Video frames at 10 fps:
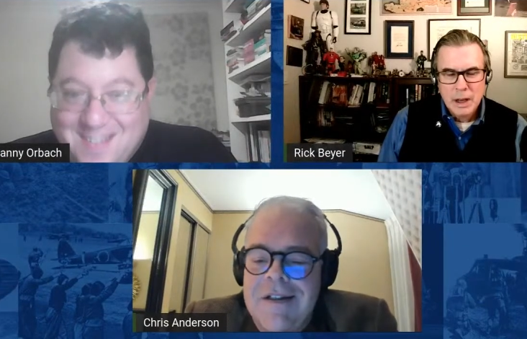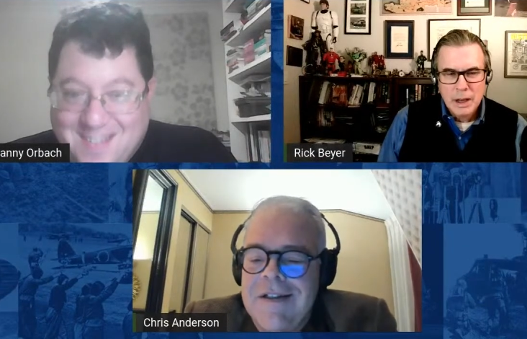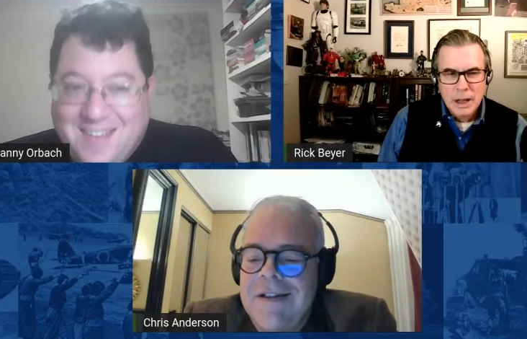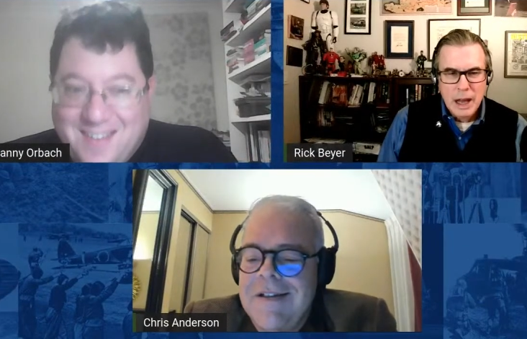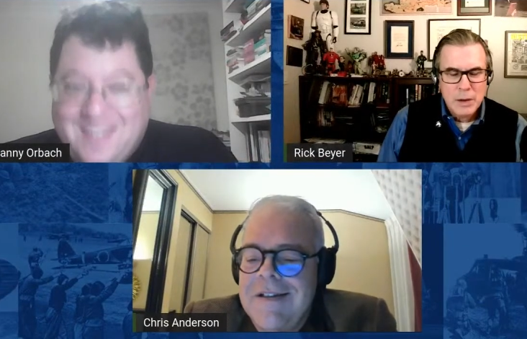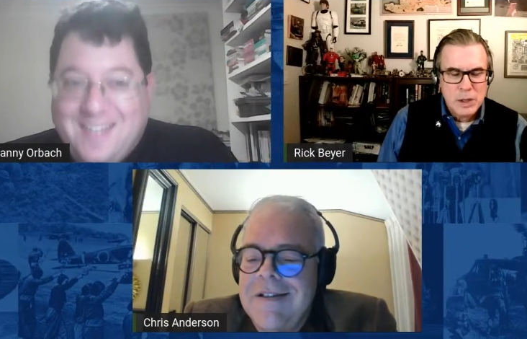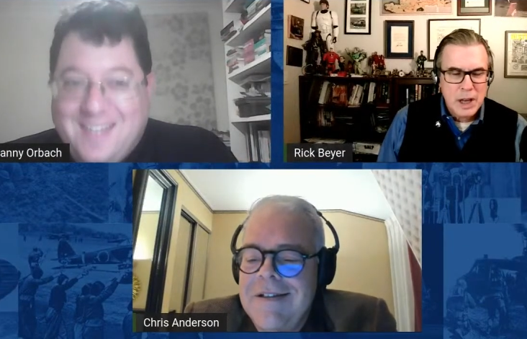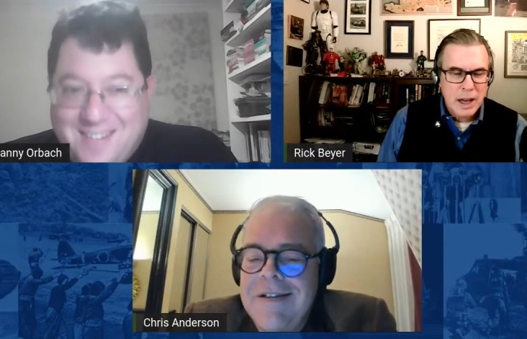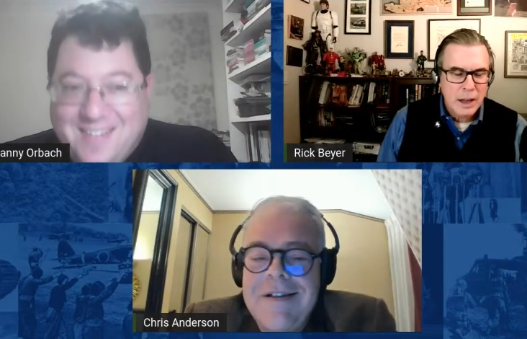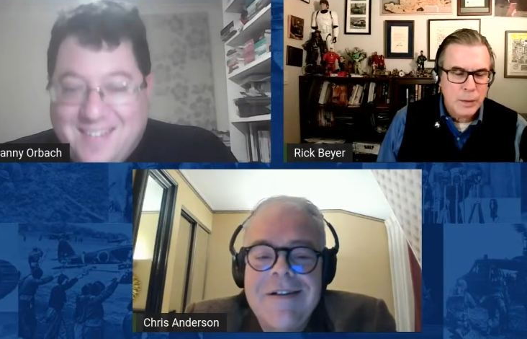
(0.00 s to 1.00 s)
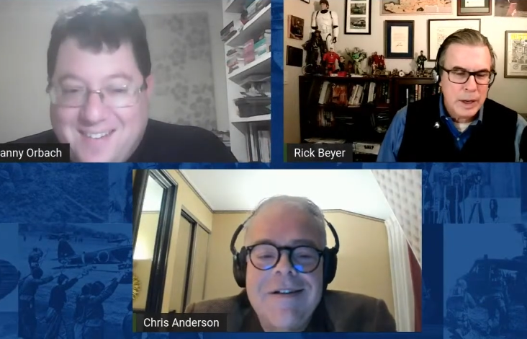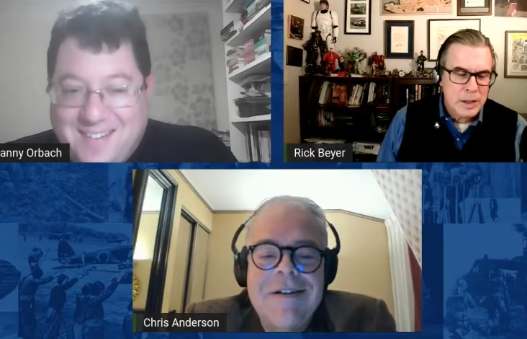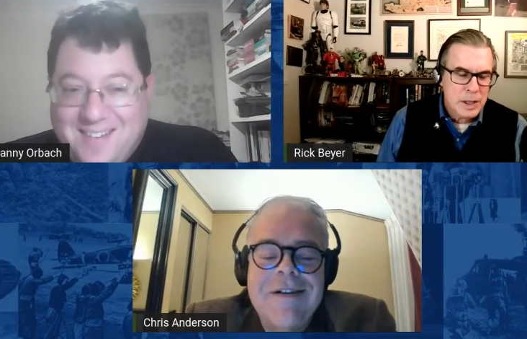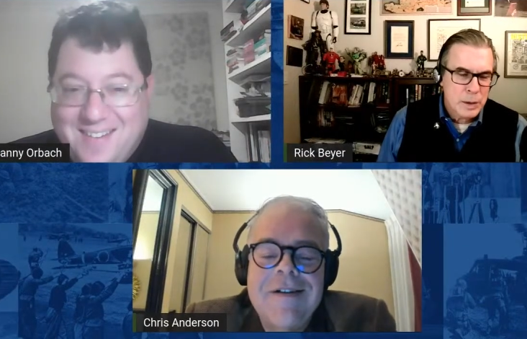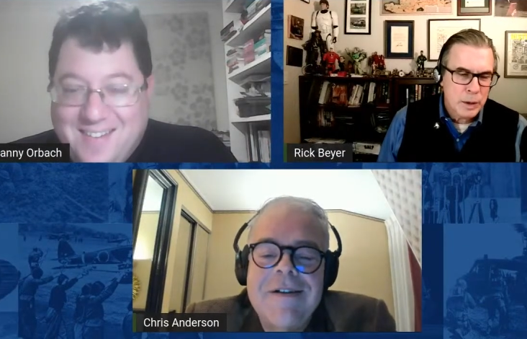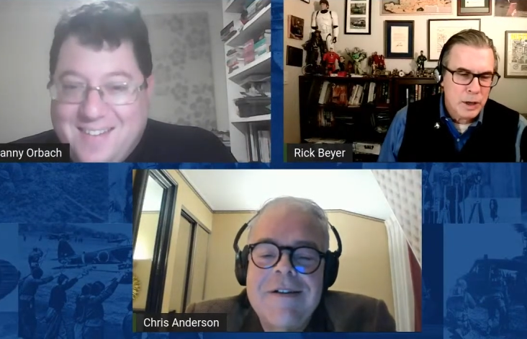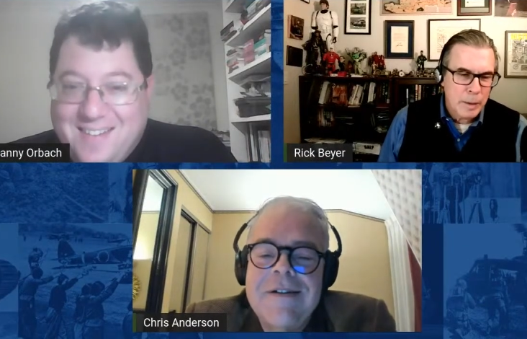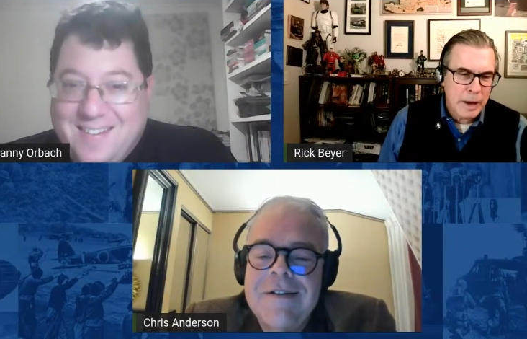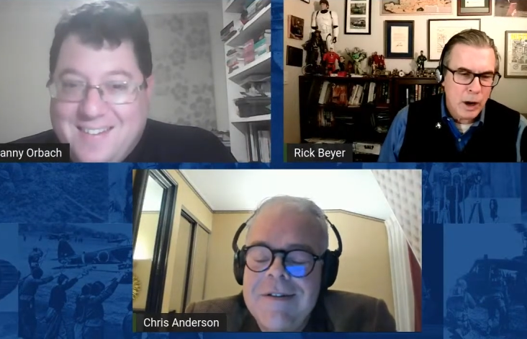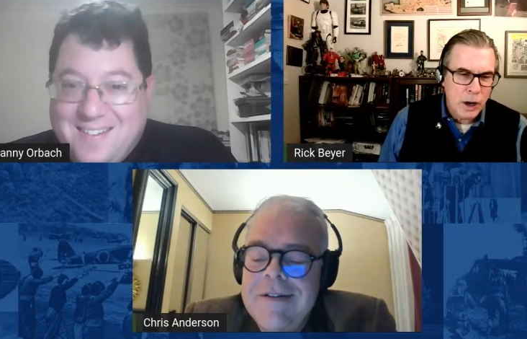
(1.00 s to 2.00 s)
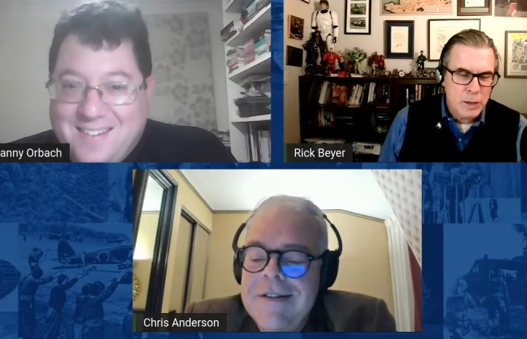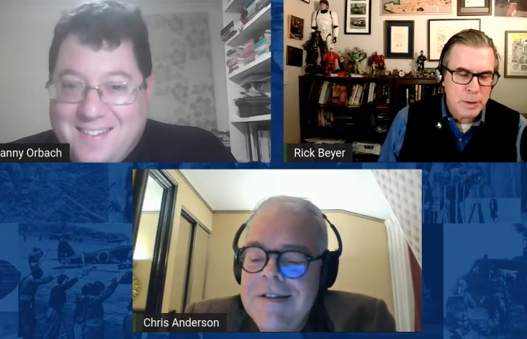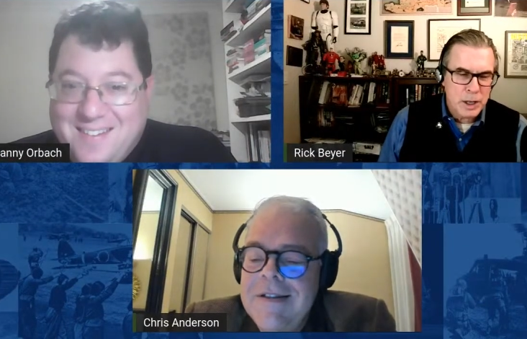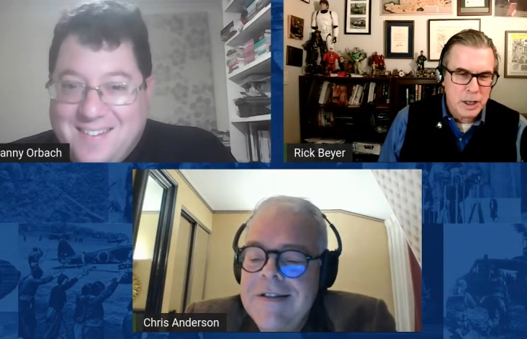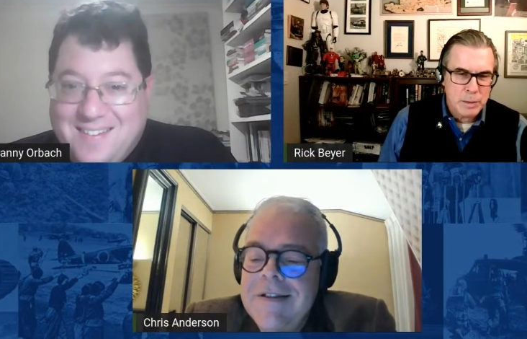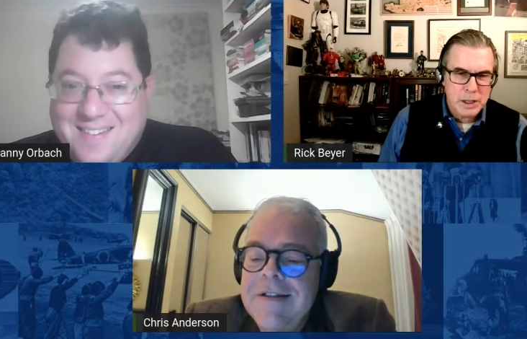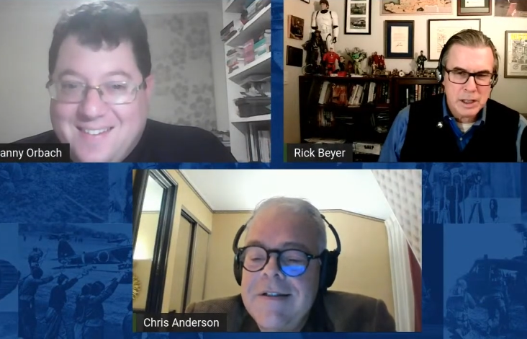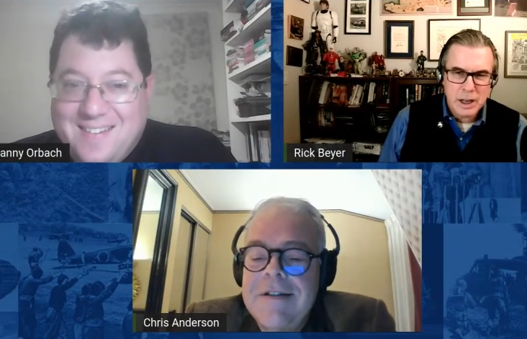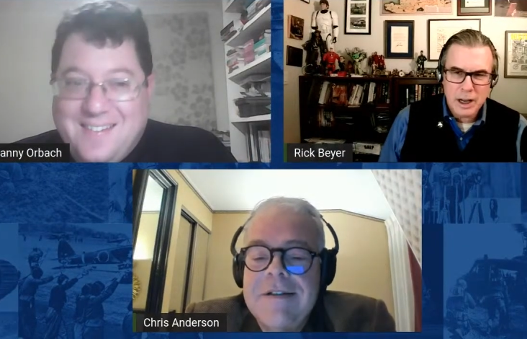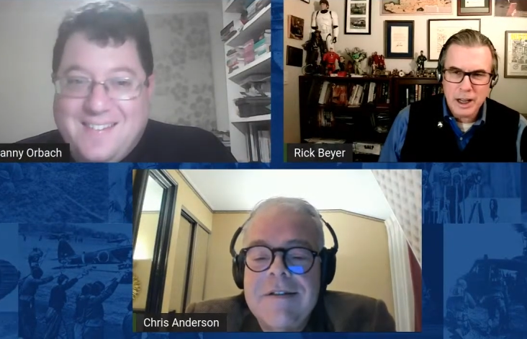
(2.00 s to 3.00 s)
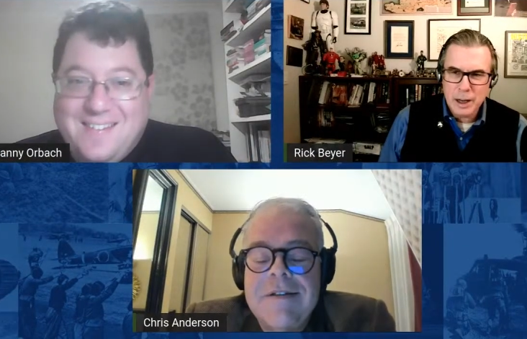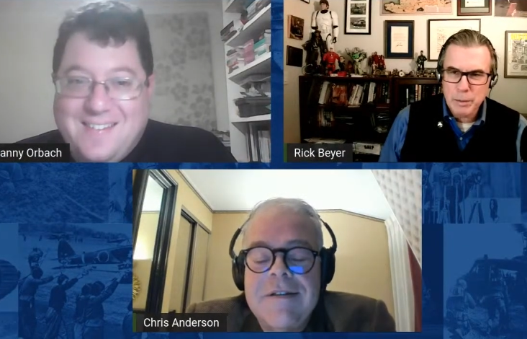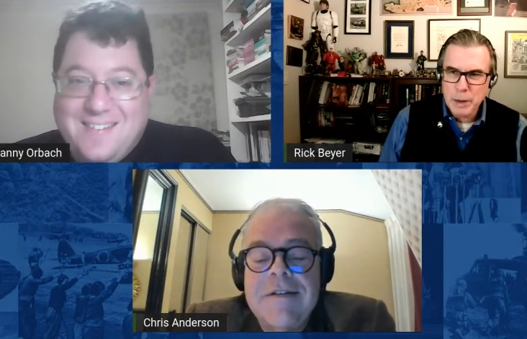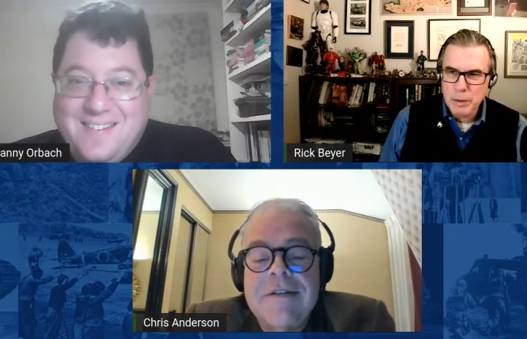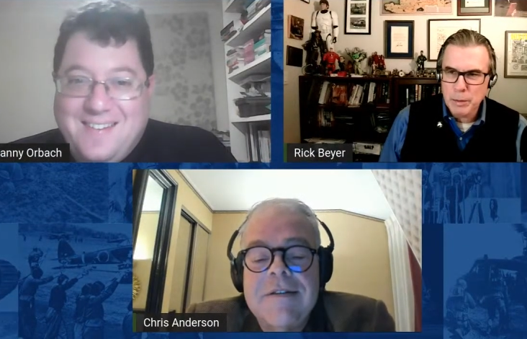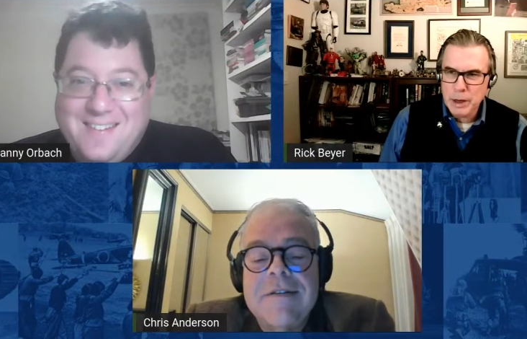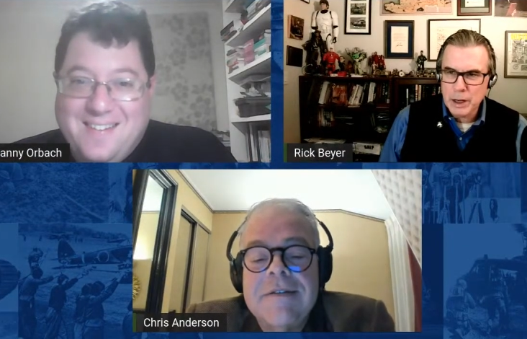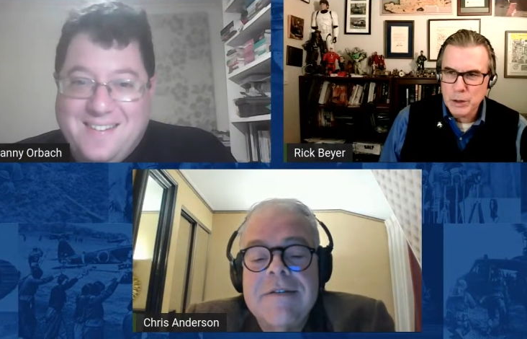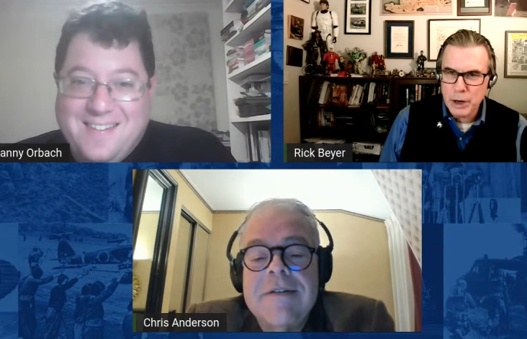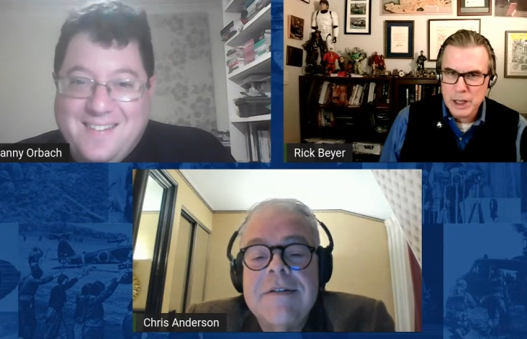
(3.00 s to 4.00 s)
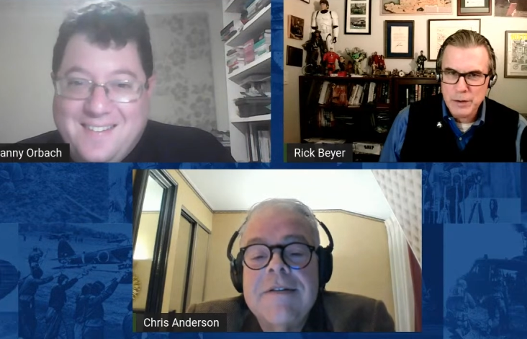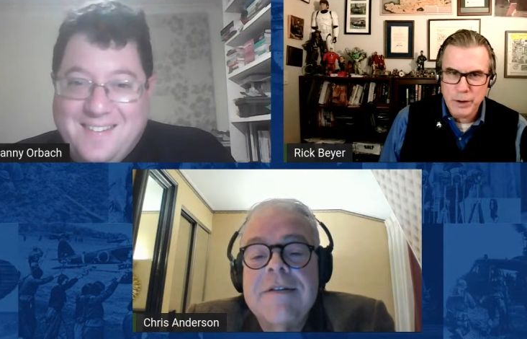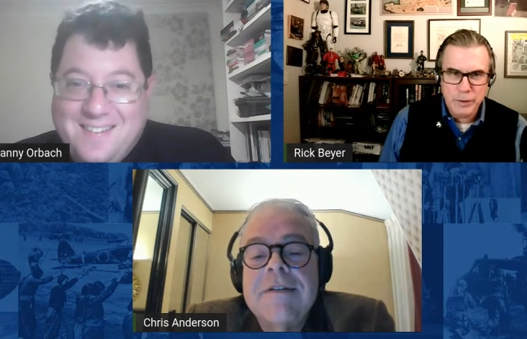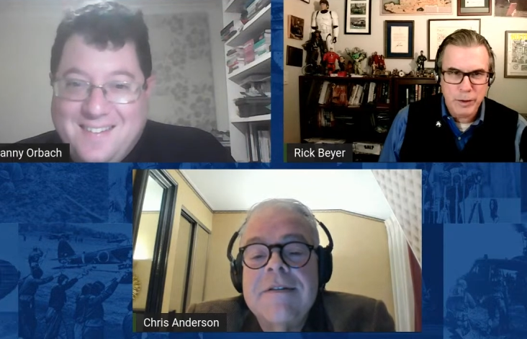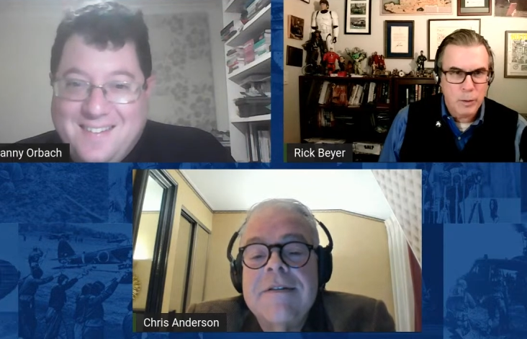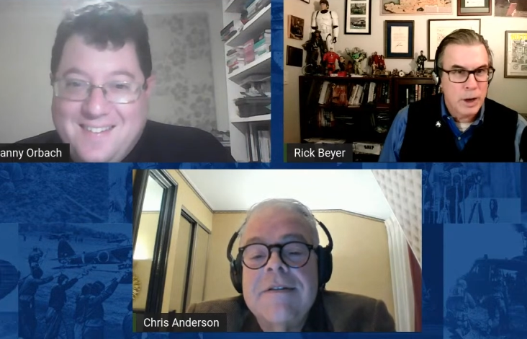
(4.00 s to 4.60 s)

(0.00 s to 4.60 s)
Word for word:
Speaker 1: Yeah, it's kind of we since we were talking about archbishops, it's kind of like people being transferred from one